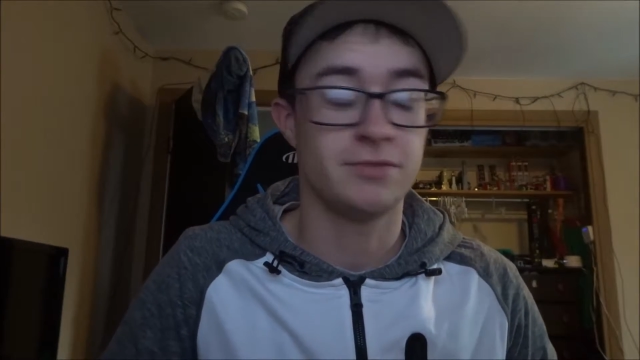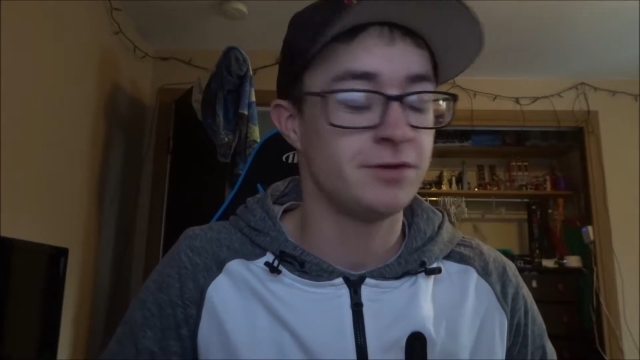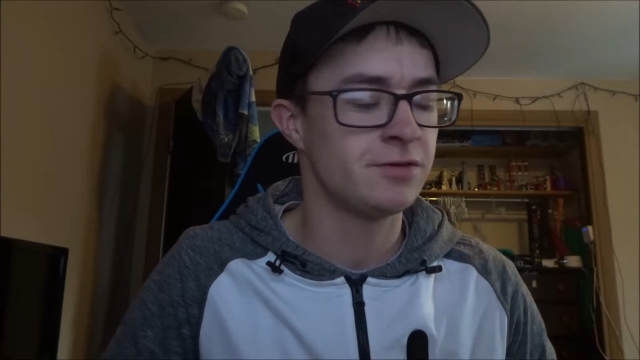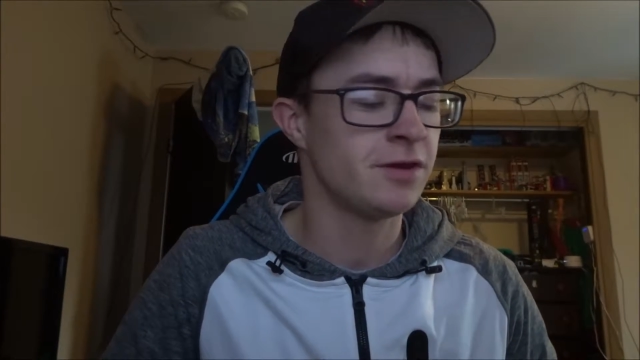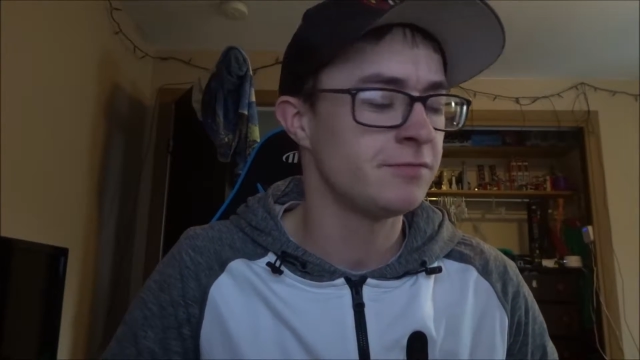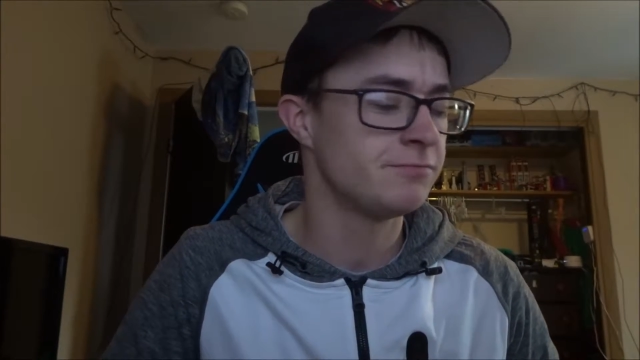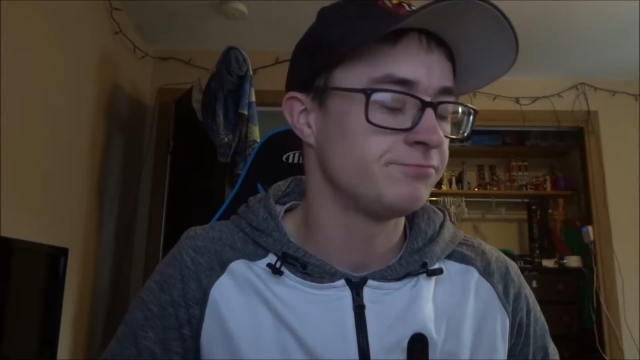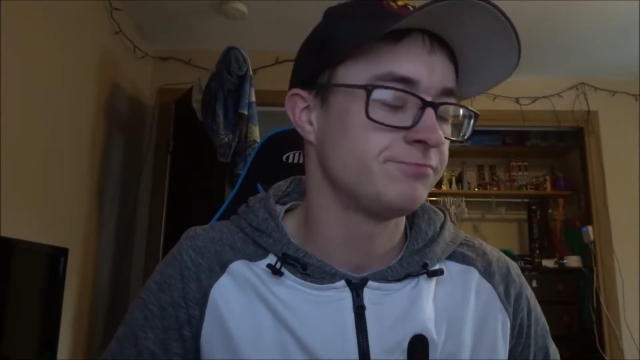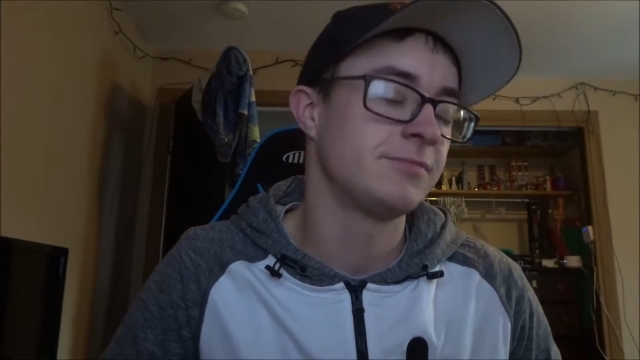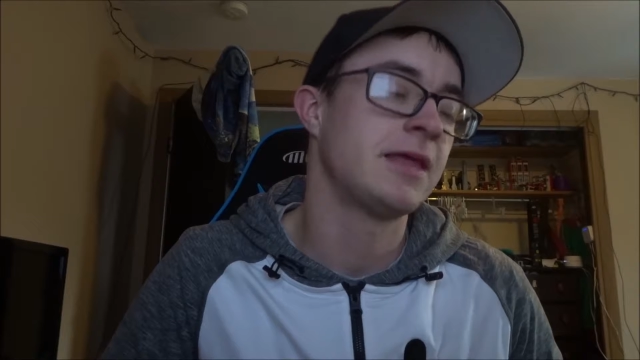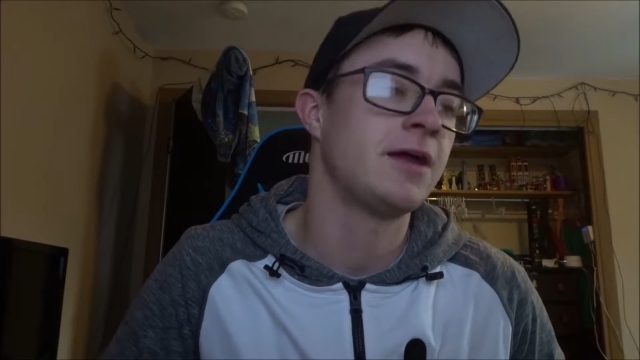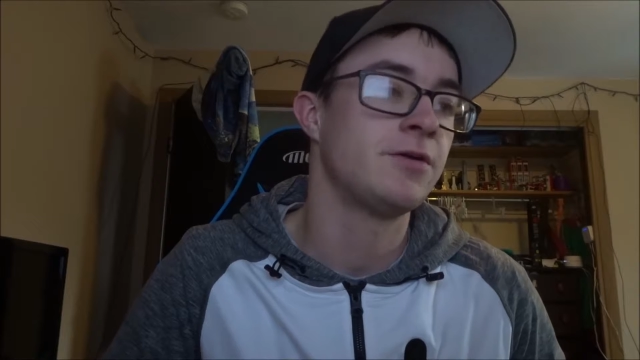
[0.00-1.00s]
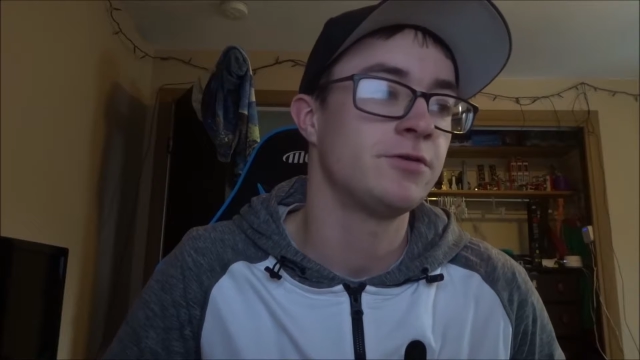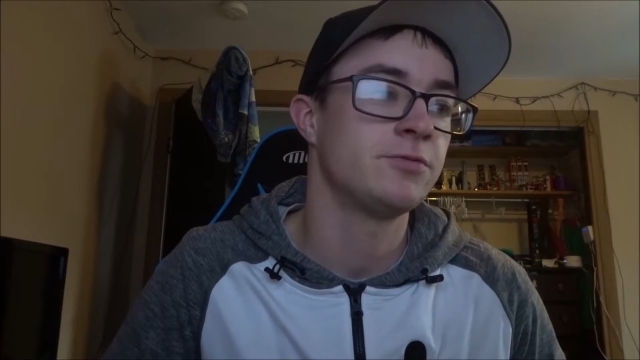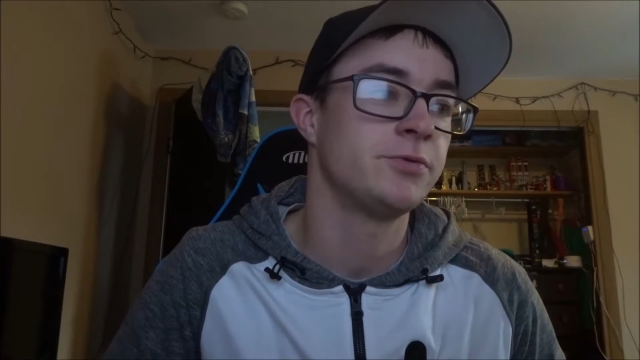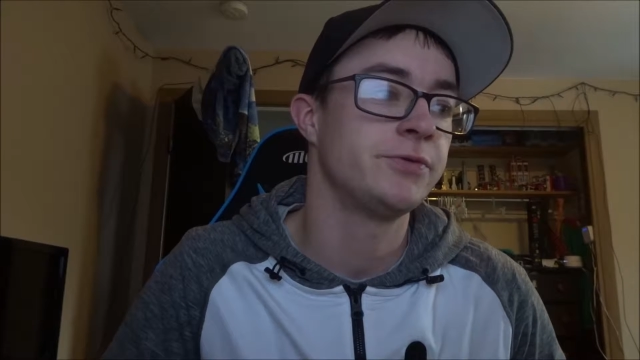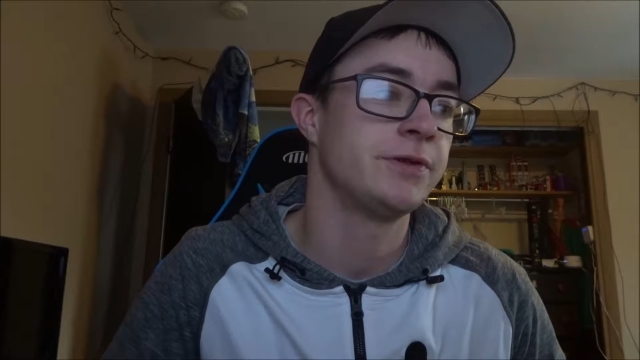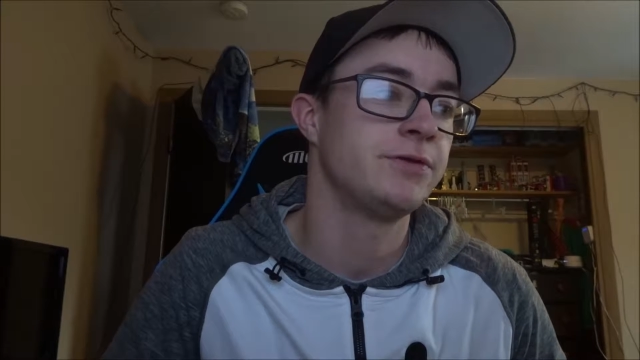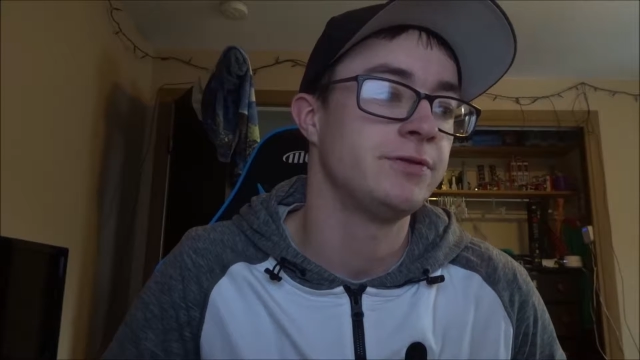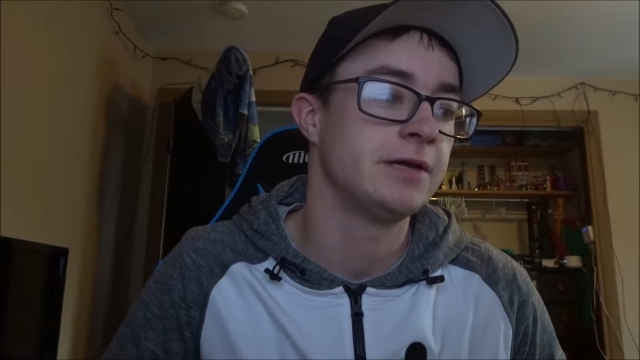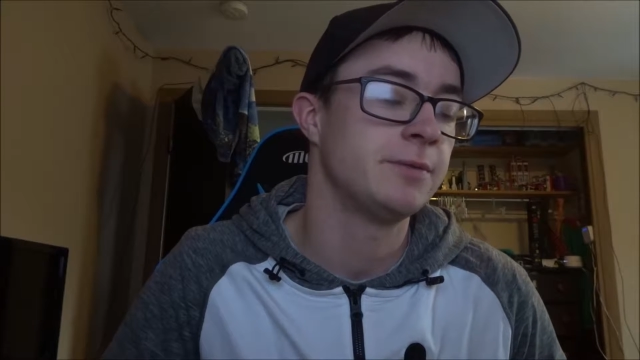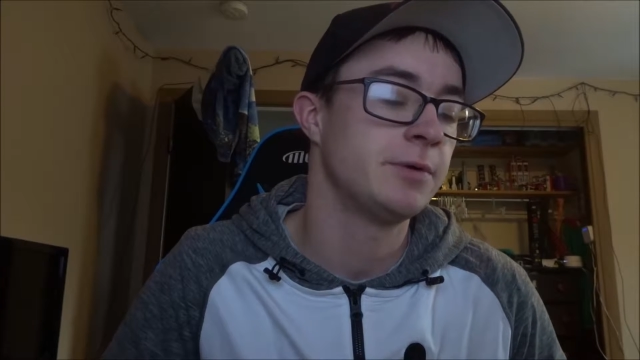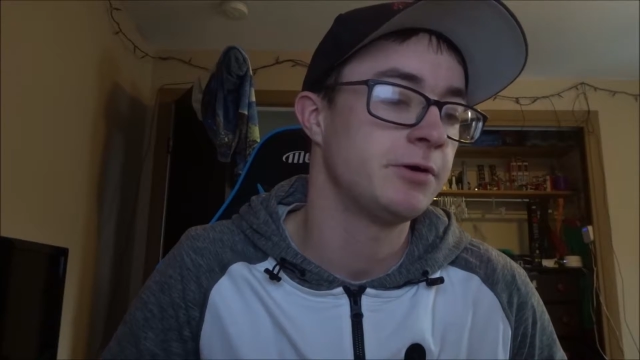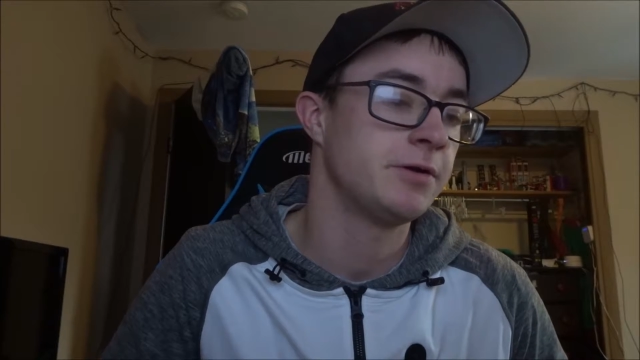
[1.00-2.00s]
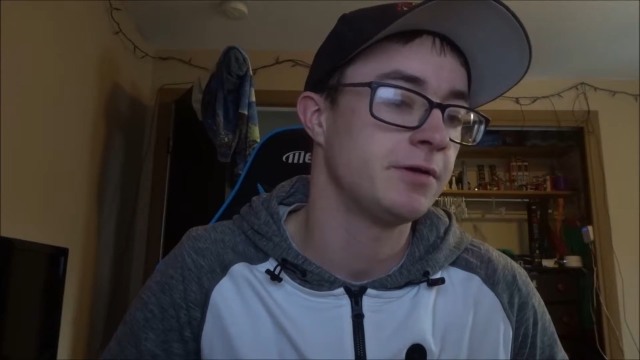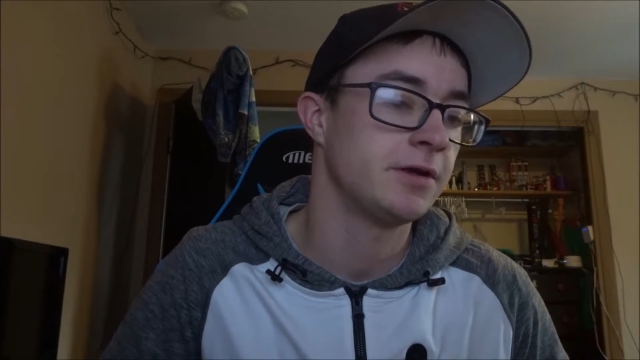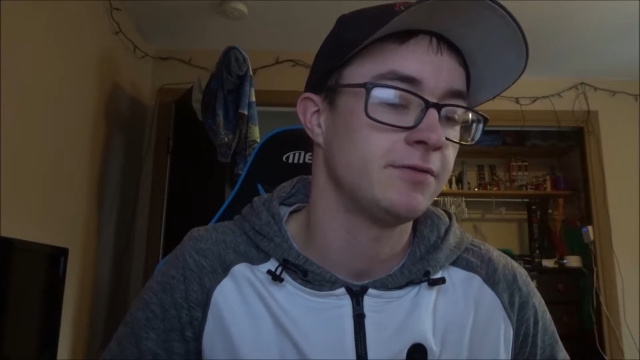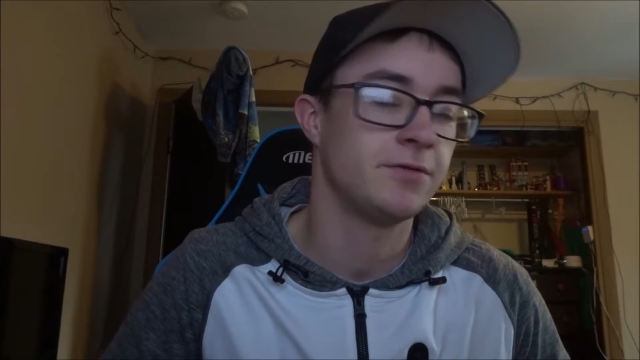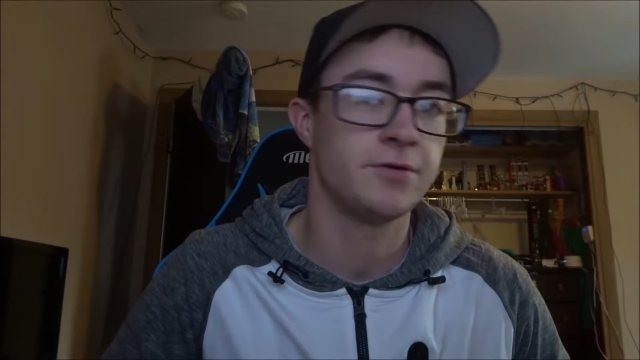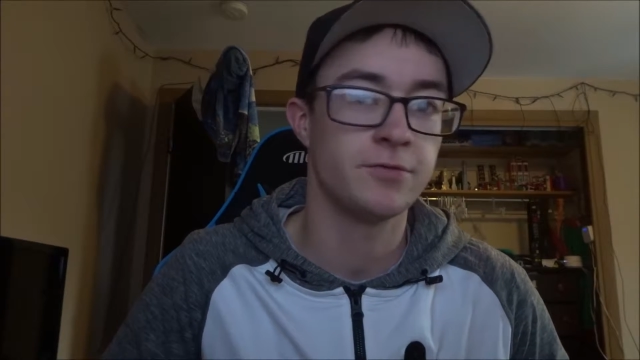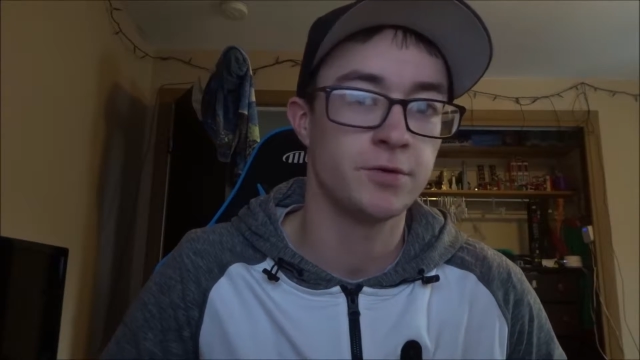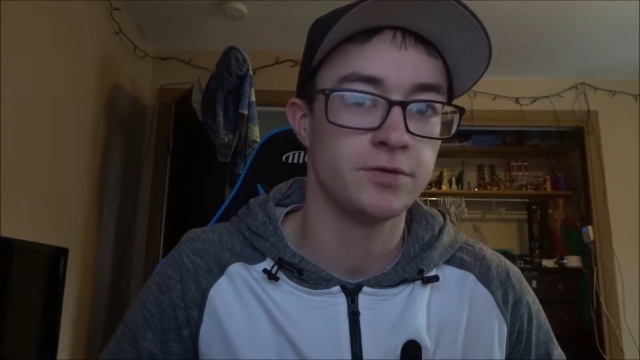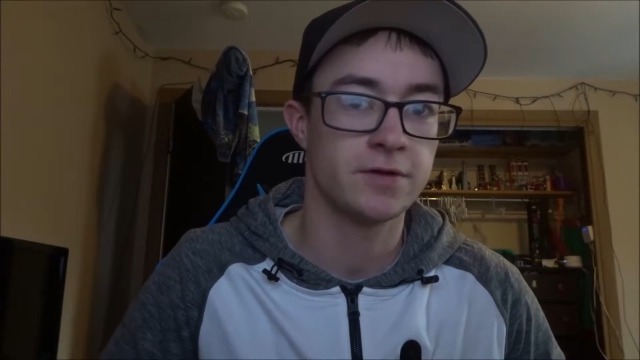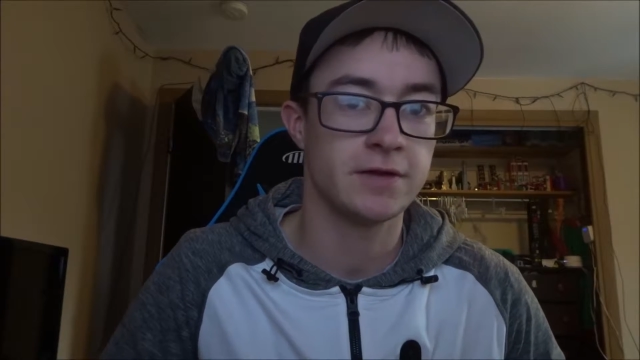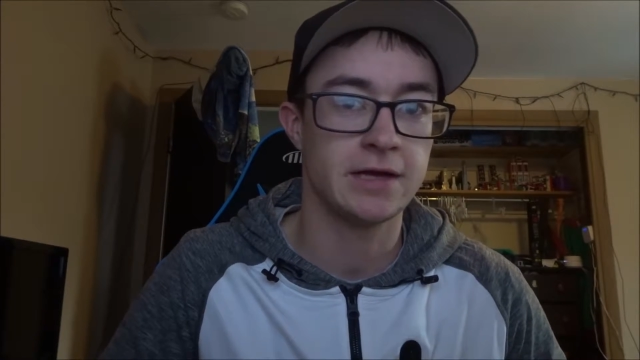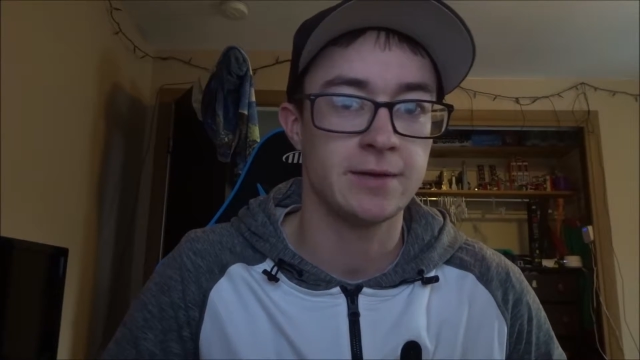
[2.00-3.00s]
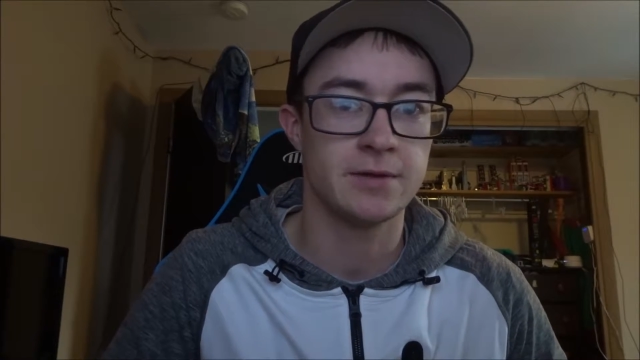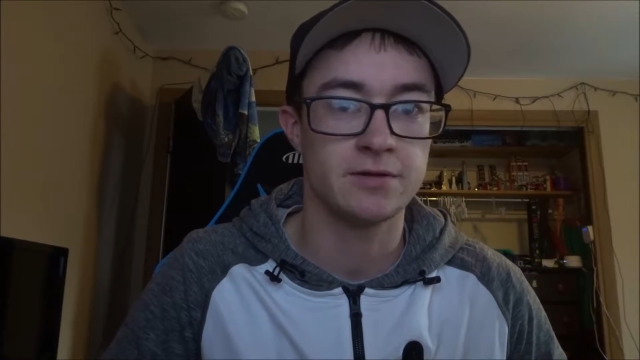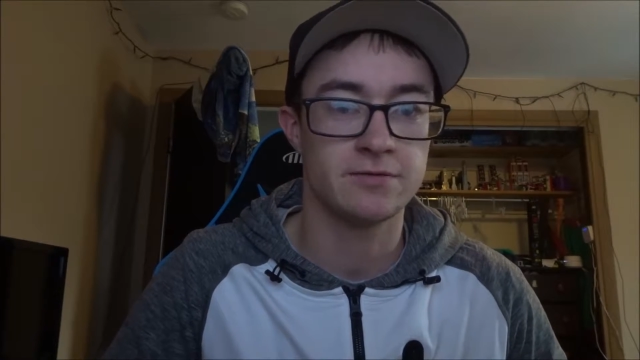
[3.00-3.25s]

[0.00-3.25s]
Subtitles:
It's not that noticeable unless you think about it. Like if you're focused on the game, that's